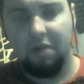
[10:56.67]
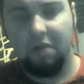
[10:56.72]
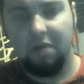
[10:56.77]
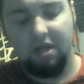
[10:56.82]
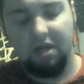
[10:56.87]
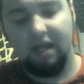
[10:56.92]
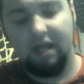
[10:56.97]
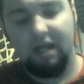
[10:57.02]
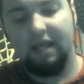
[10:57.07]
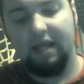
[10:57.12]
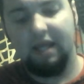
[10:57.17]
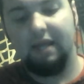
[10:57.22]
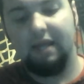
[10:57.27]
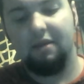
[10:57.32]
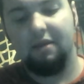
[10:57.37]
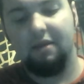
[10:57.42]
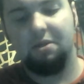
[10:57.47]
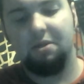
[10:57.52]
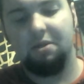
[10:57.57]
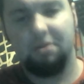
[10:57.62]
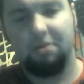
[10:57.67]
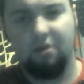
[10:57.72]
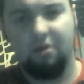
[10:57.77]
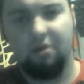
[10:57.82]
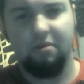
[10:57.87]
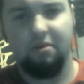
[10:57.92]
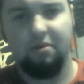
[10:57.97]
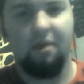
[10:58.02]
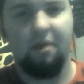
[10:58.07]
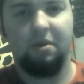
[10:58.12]
But
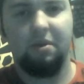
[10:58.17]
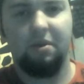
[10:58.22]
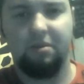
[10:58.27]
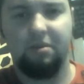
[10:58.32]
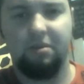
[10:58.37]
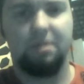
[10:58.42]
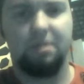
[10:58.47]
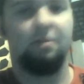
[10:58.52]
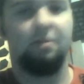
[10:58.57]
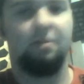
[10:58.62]
go. I mean,